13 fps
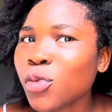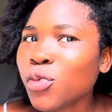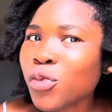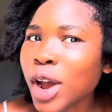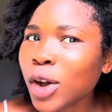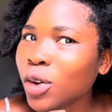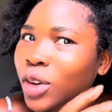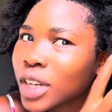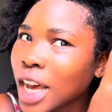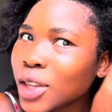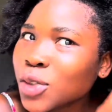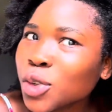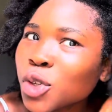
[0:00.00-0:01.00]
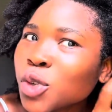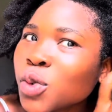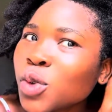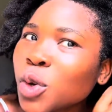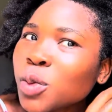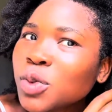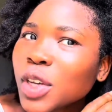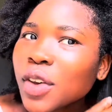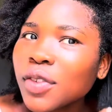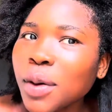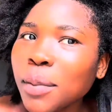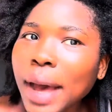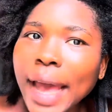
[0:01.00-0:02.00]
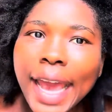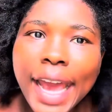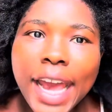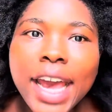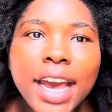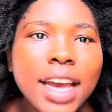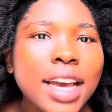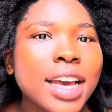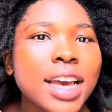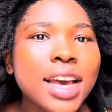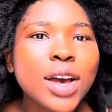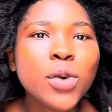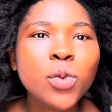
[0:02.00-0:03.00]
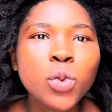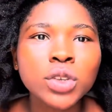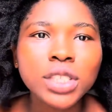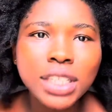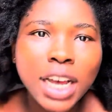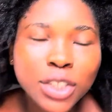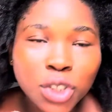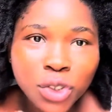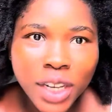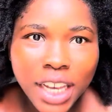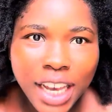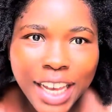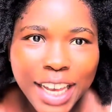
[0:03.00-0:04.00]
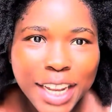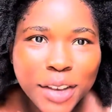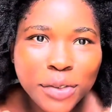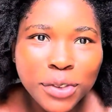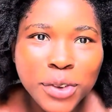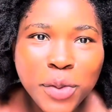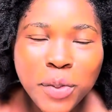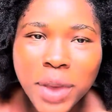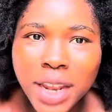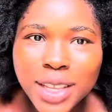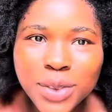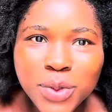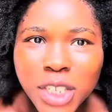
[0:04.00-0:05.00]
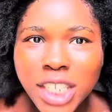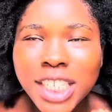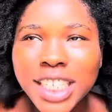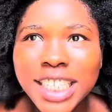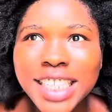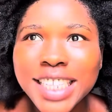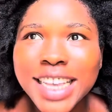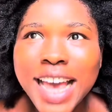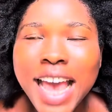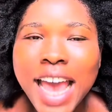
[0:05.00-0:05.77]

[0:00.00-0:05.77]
recognize, or you would observe, that my hair will start shrinking in a few minutes, which is,